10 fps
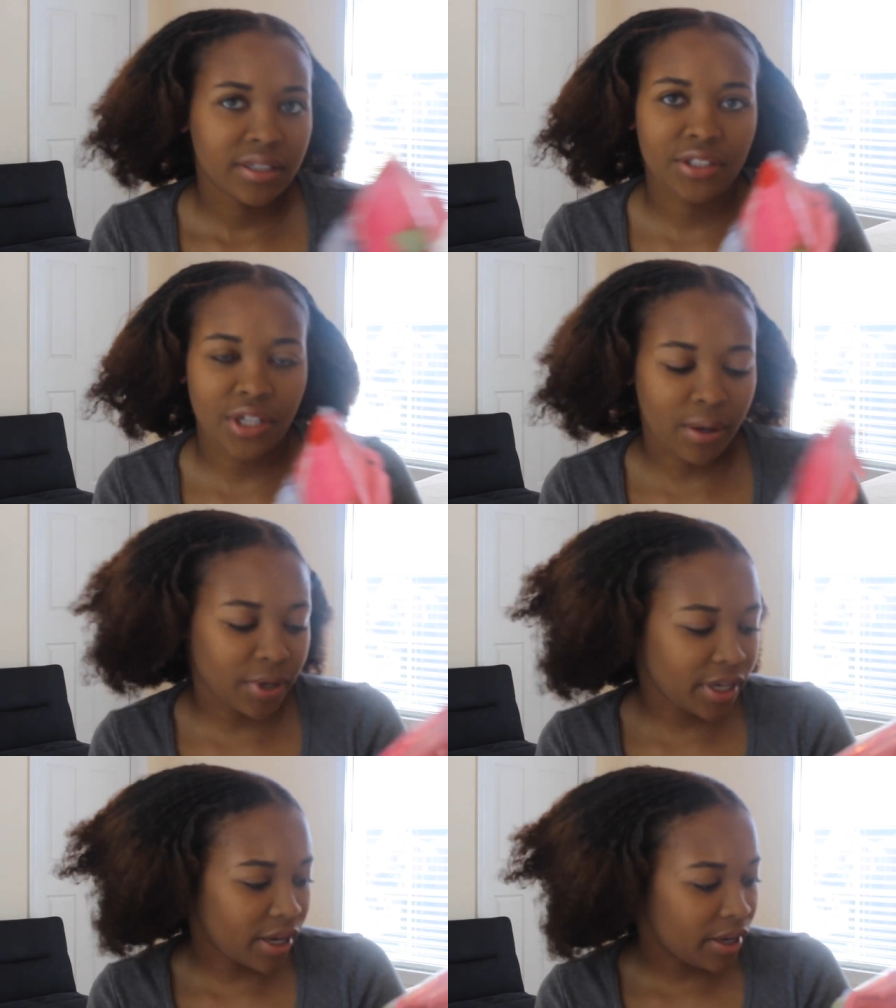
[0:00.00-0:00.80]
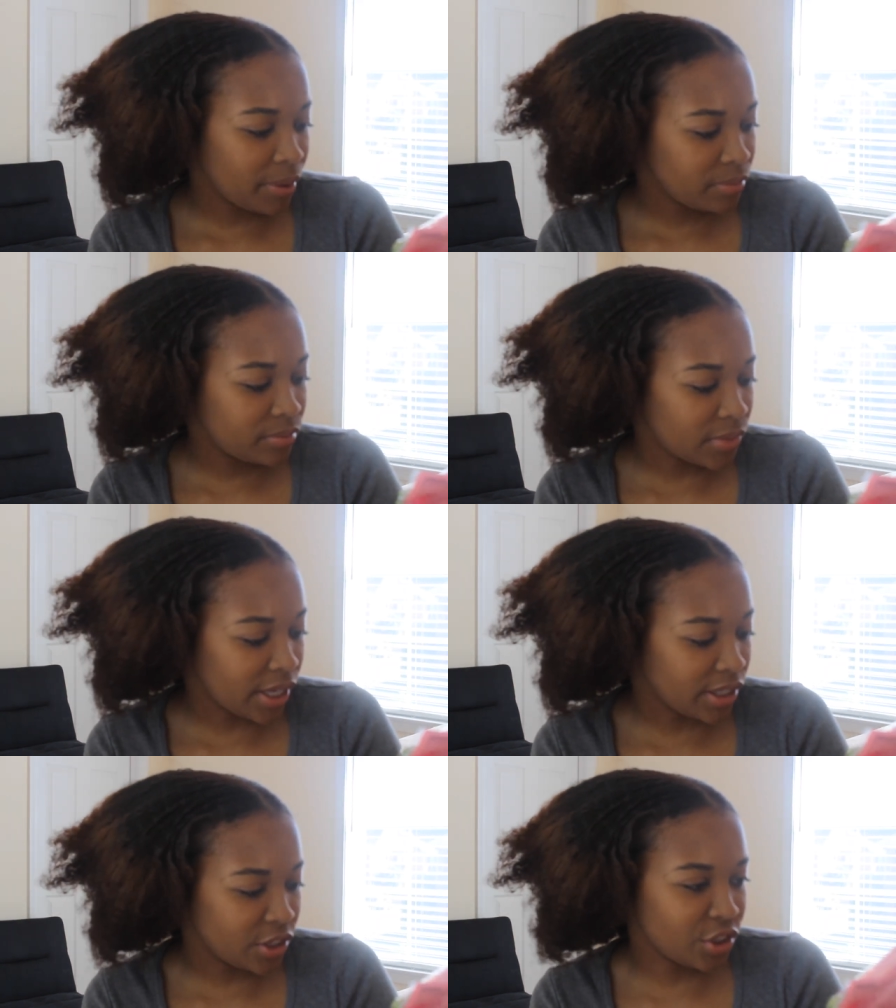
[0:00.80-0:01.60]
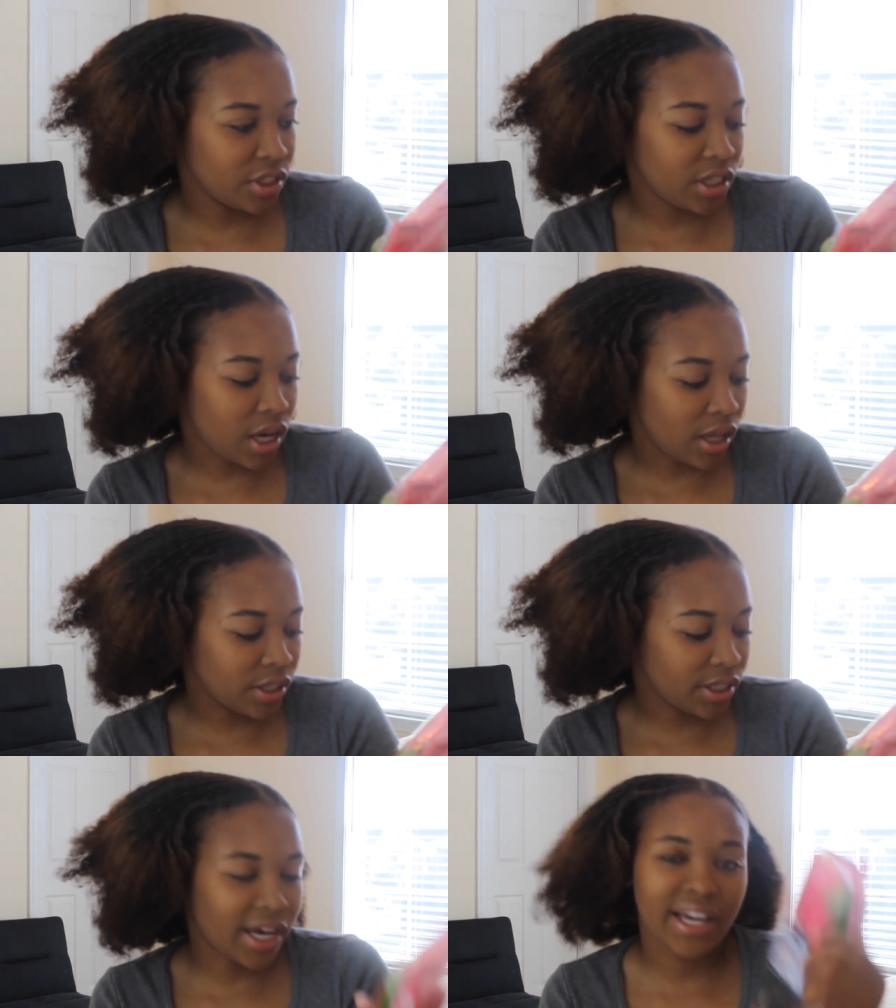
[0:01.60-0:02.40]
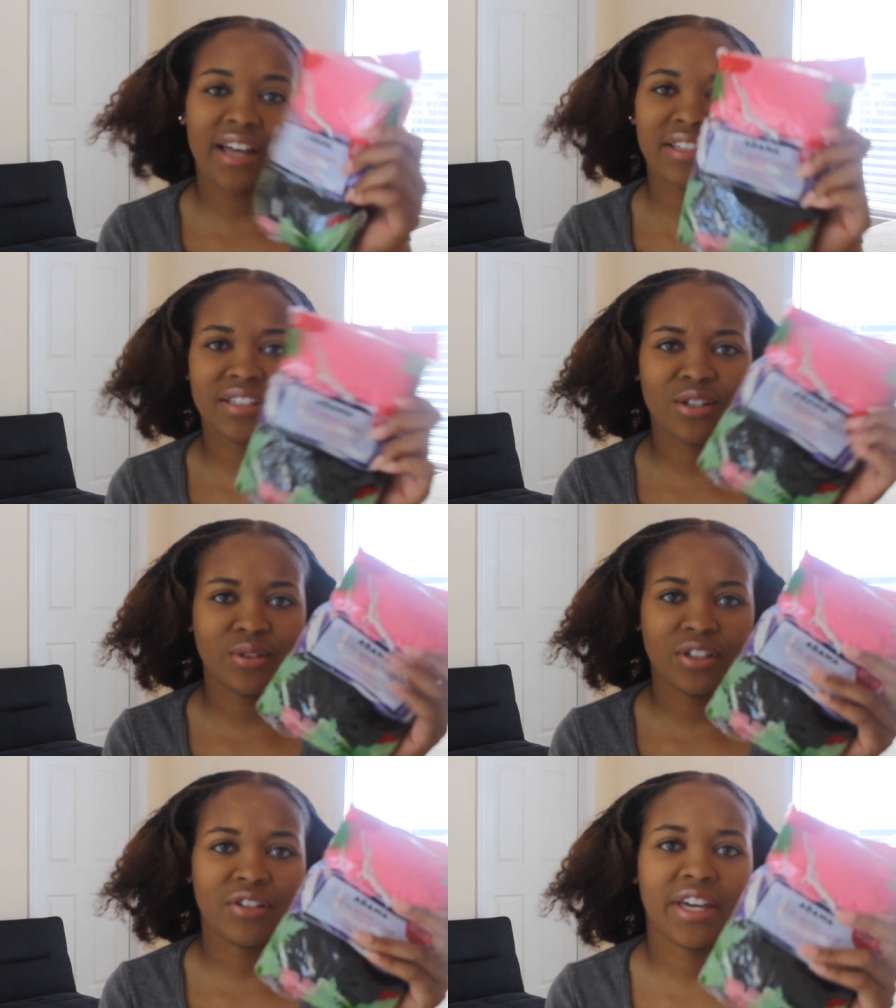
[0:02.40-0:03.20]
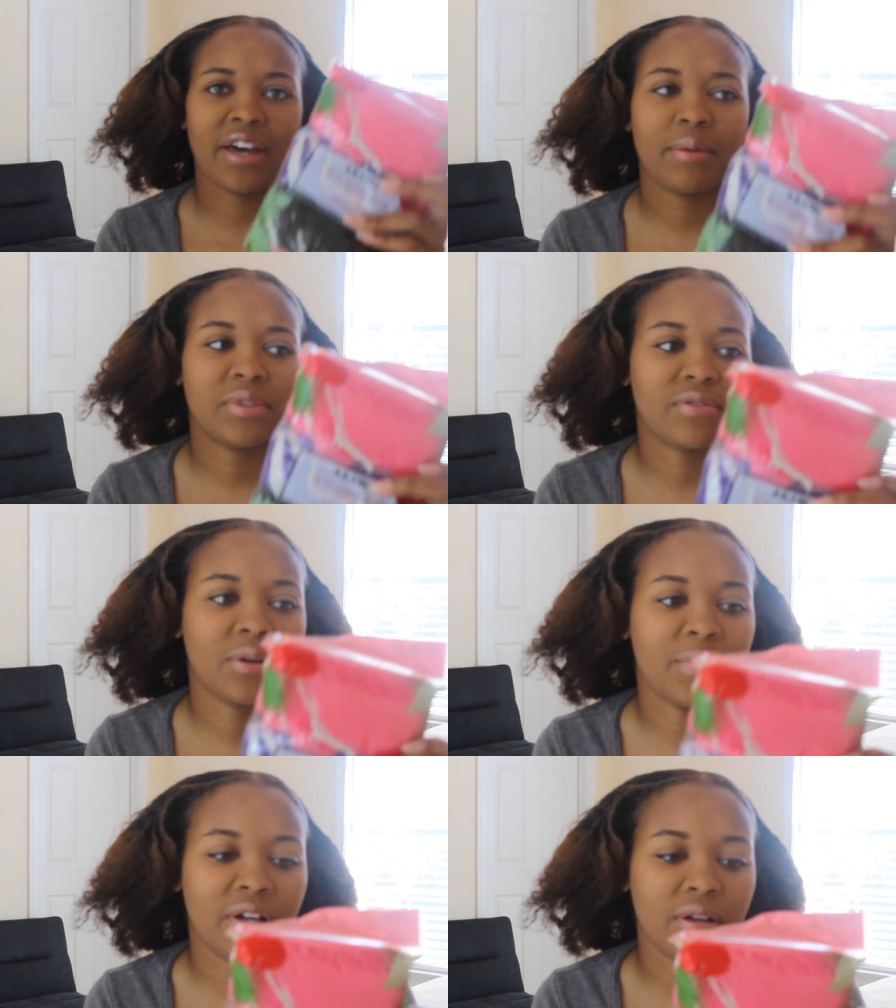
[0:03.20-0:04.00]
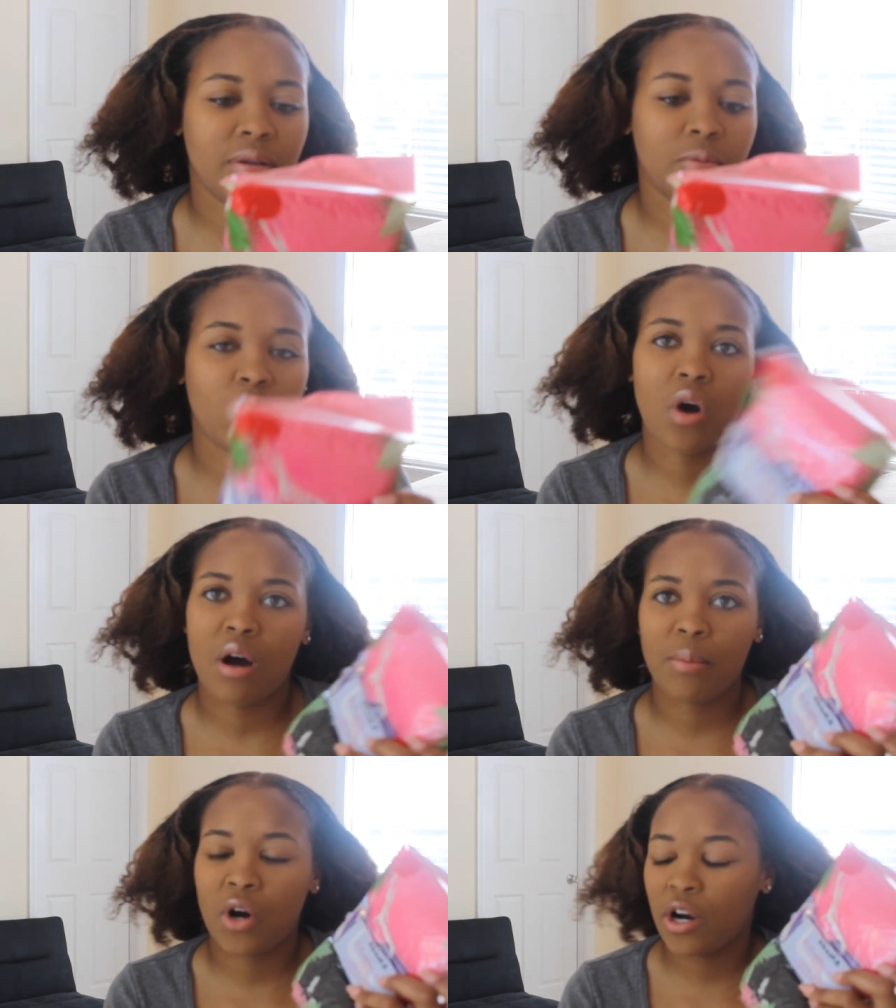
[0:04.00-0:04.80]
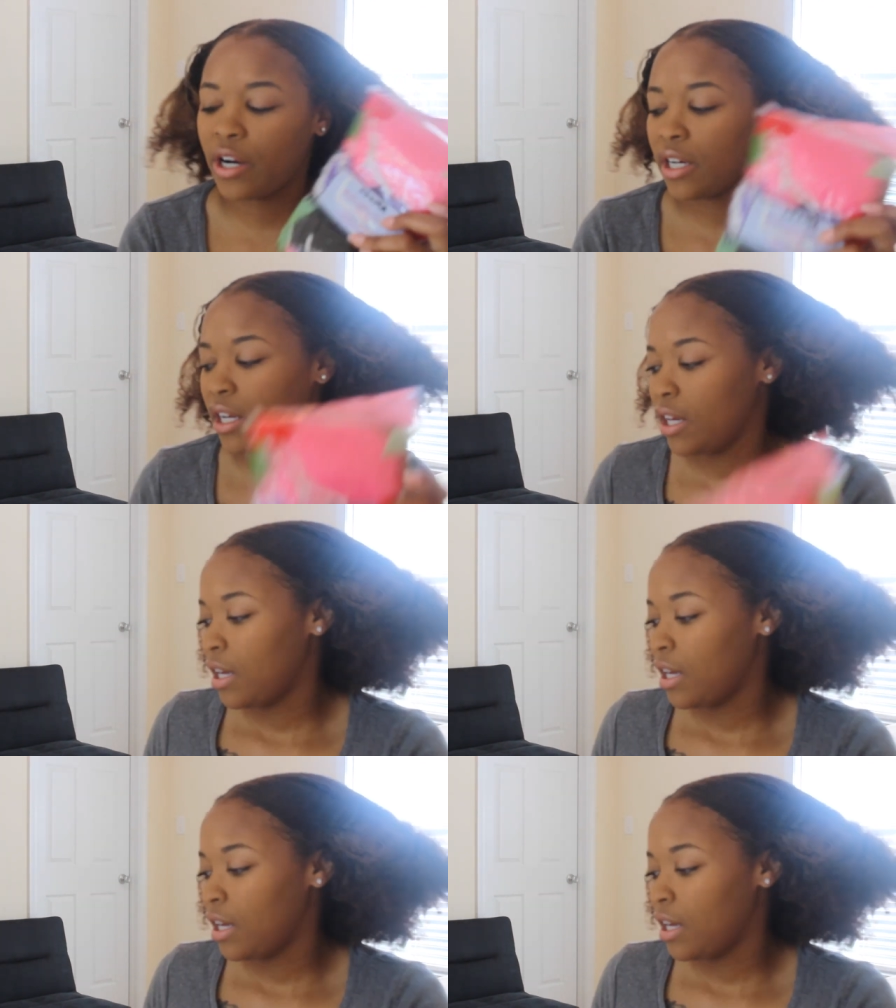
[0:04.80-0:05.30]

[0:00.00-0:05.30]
shower cap i guess you didn't call it i got these cute little caps from um, walmart